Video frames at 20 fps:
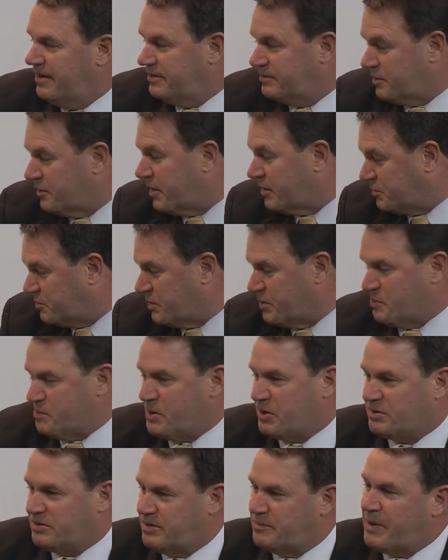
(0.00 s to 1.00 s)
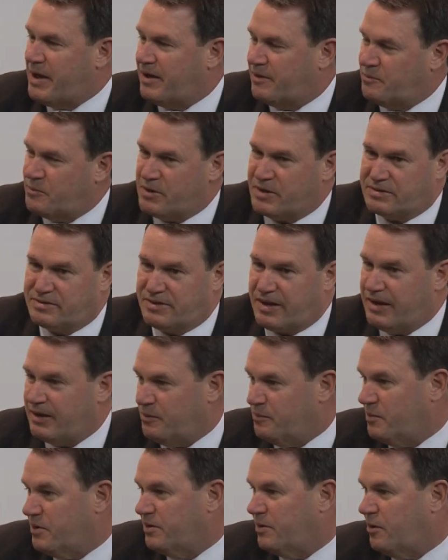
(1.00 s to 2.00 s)
So that's what the book's about. We're
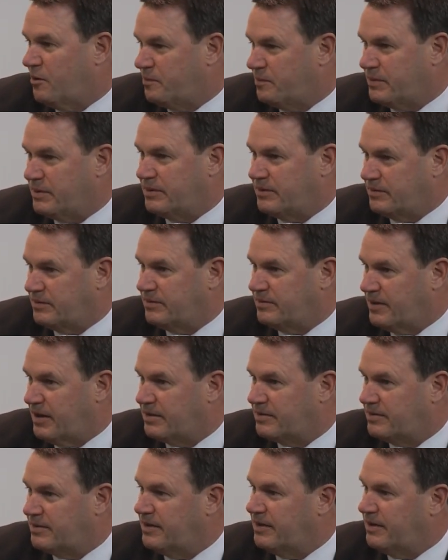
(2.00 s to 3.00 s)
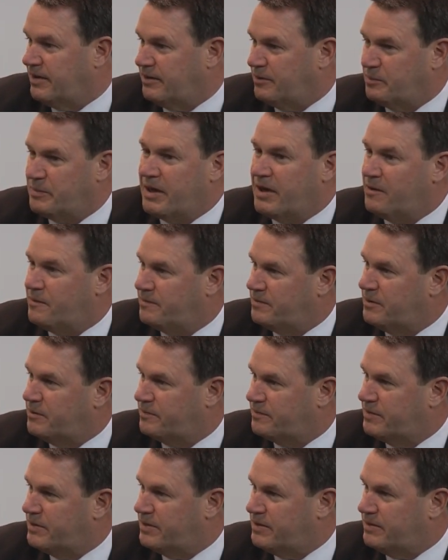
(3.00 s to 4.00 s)
excited and we're hoping that uh, it'll be
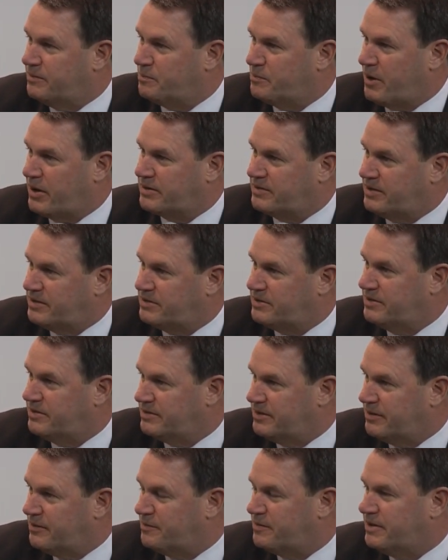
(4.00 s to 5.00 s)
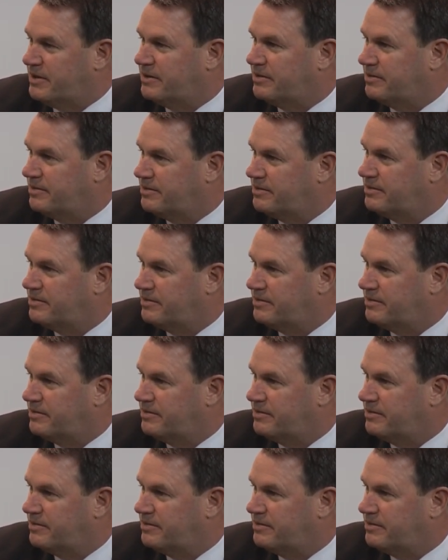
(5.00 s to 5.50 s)
helpful for the practitioners in the field.